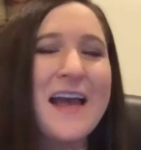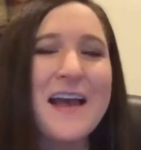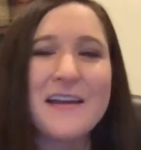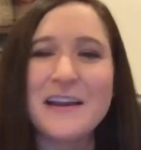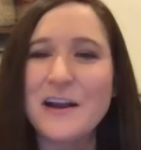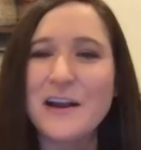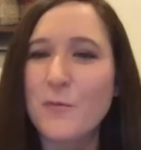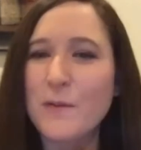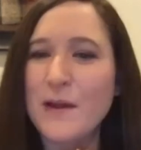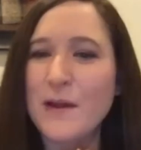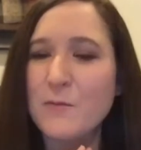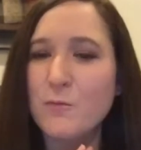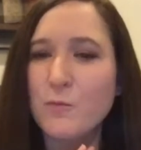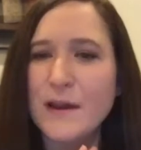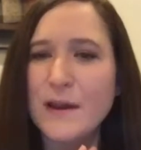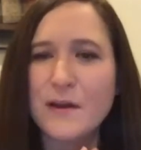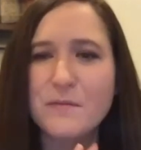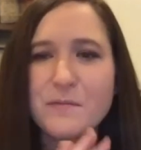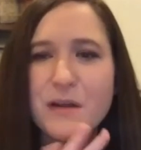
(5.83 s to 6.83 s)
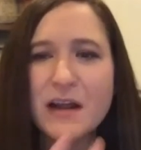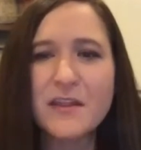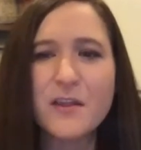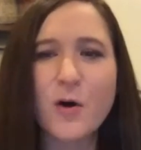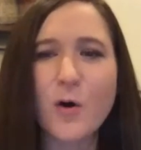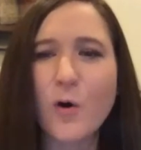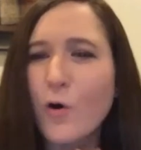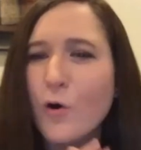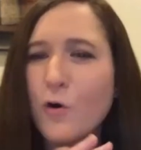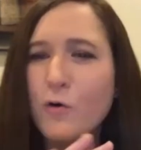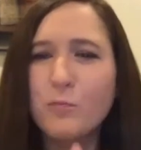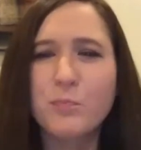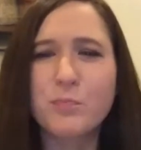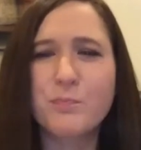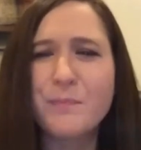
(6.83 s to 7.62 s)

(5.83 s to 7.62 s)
You know, we had we had done the whole